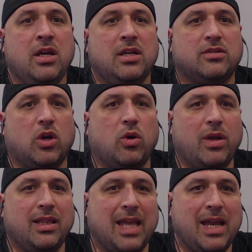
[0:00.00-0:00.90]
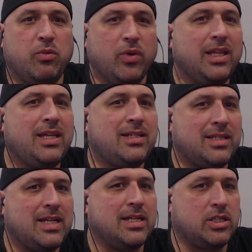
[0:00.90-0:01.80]
So they really
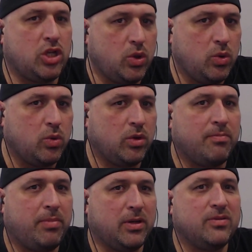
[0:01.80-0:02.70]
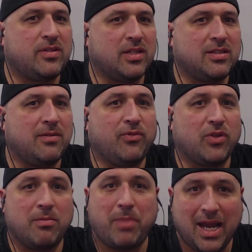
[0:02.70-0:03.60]
did tune the Bose system for
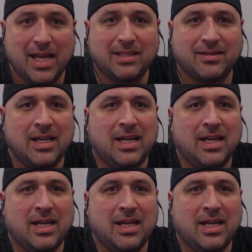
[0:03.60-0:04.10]
the bass